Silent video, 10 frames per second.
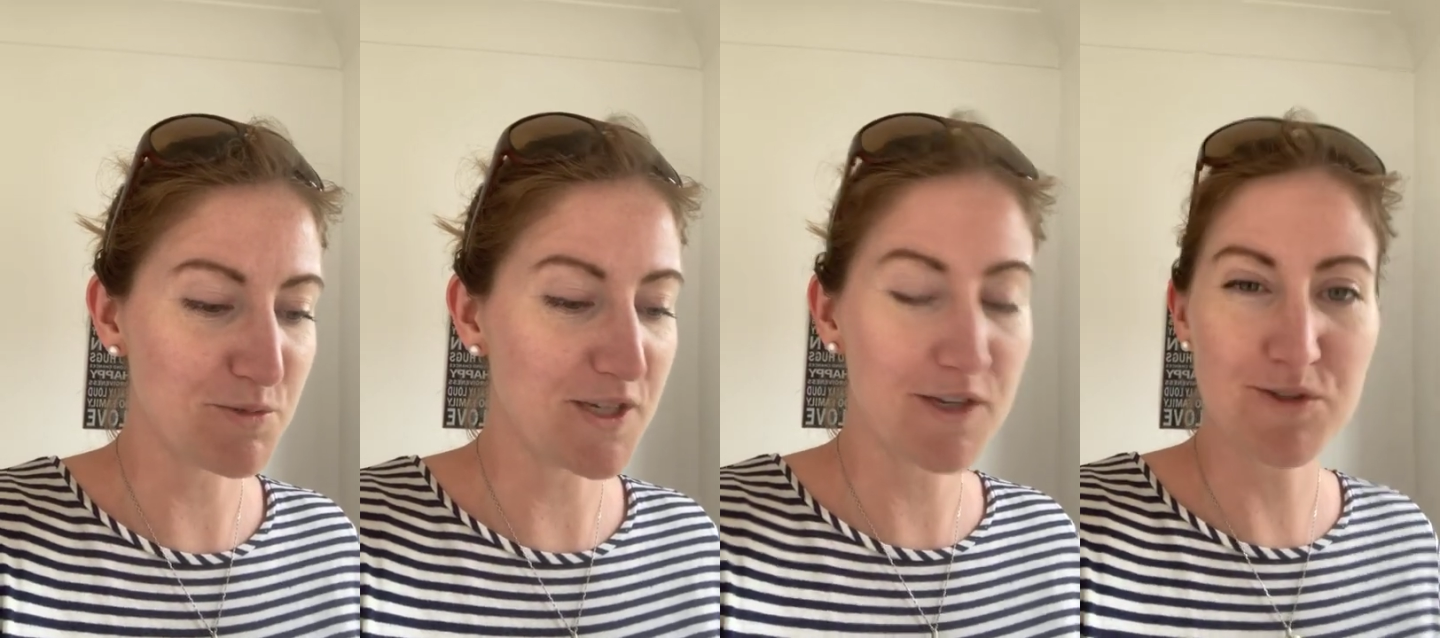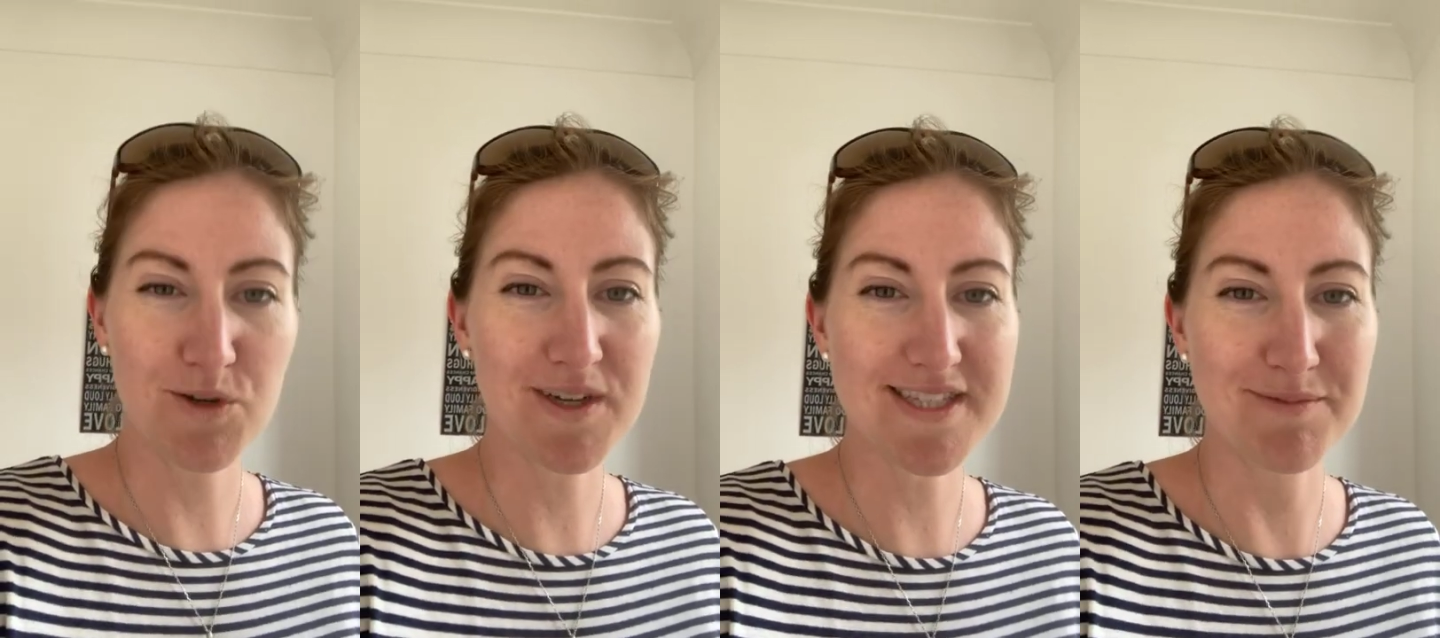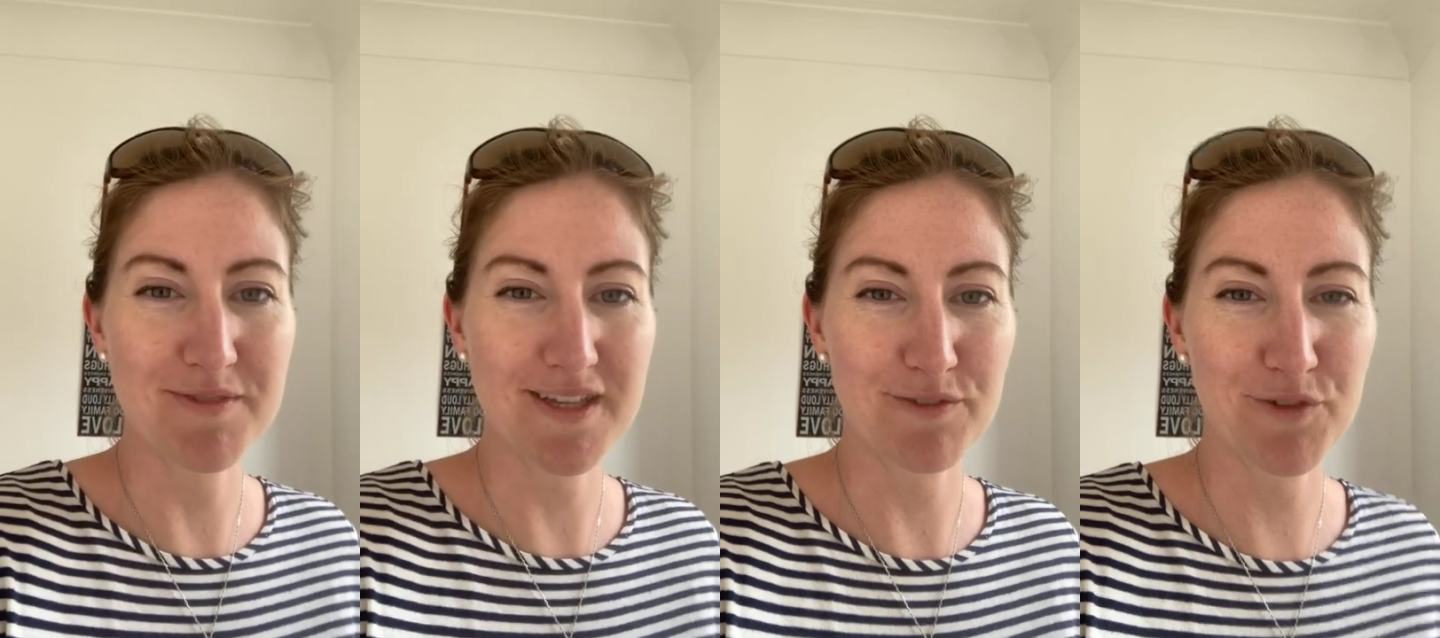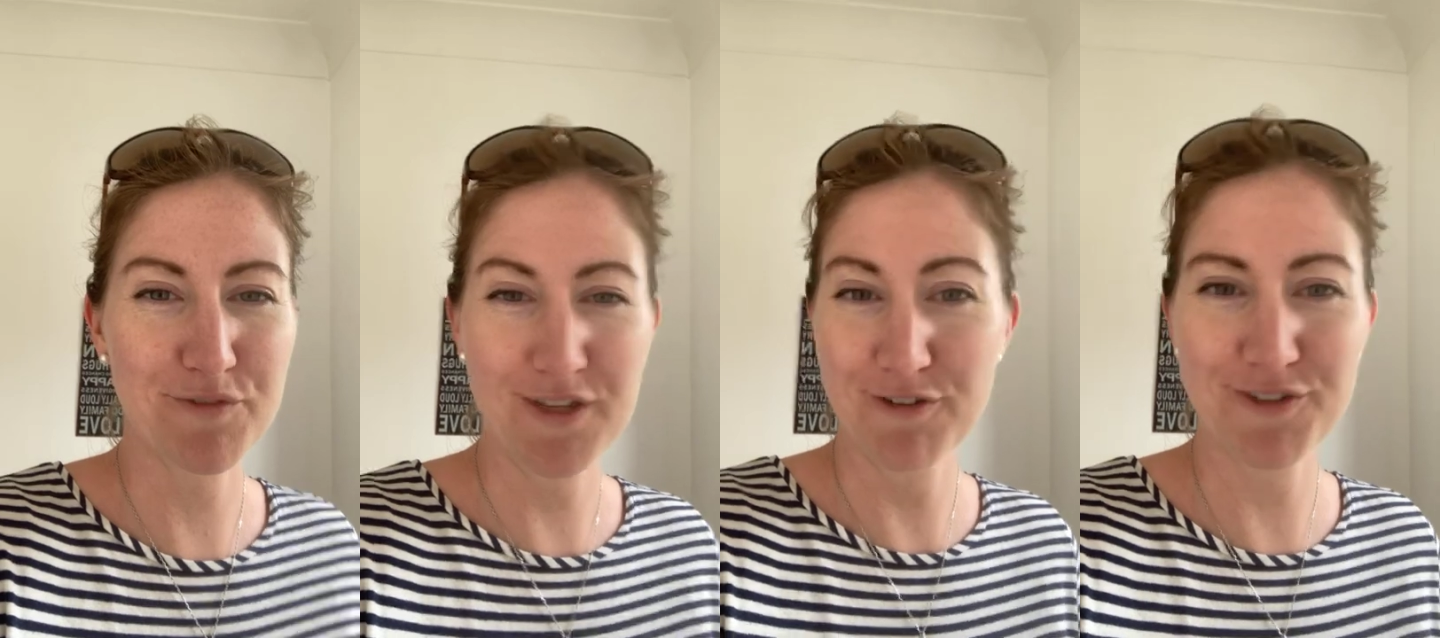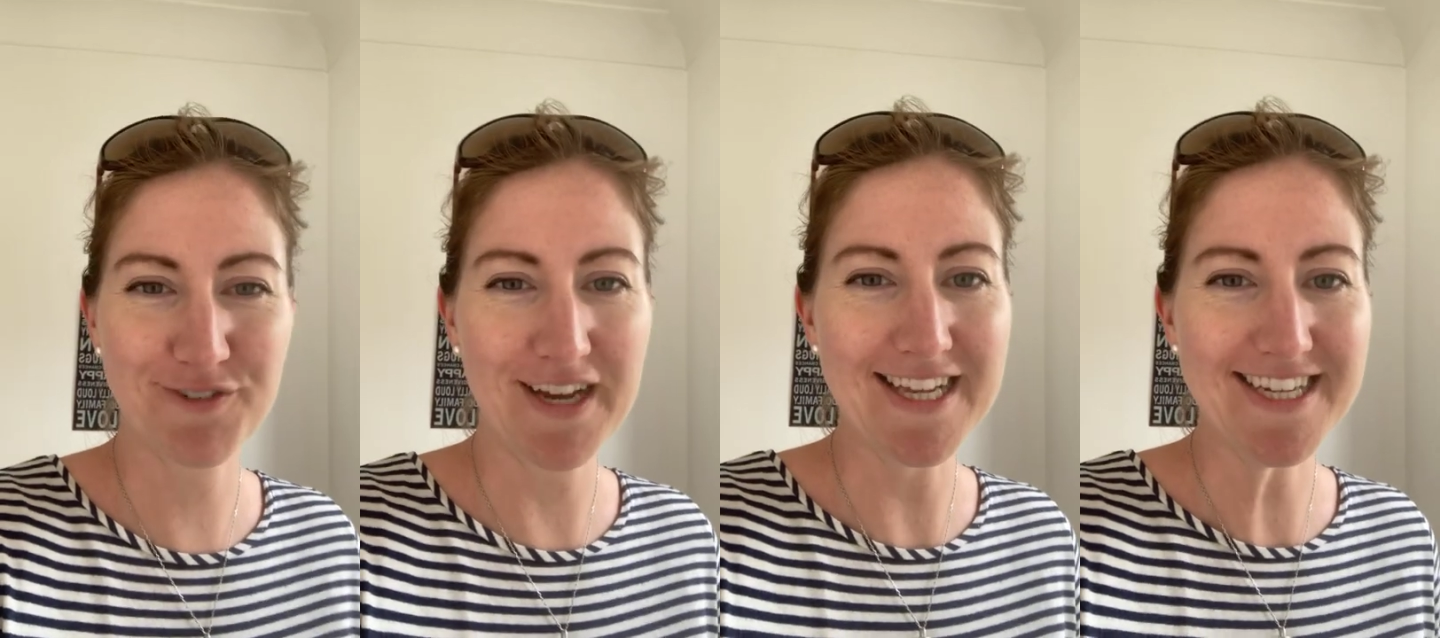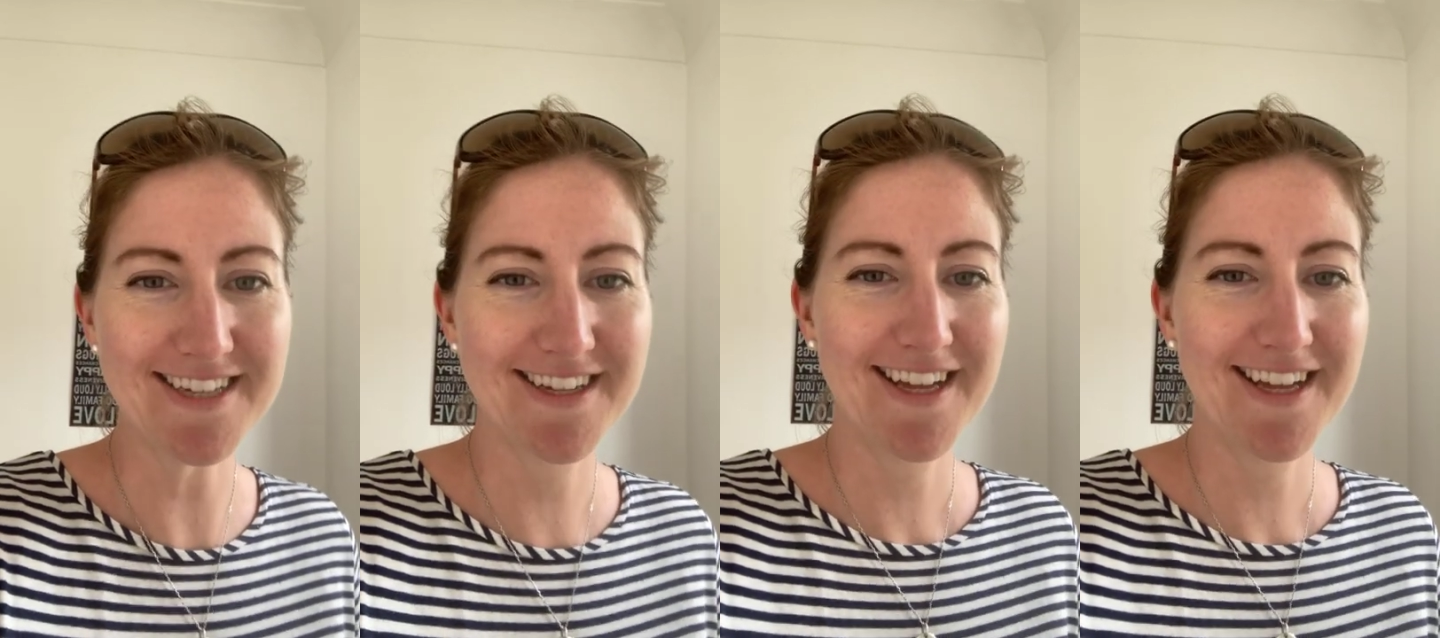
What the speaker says: we don't try something for fear of failure.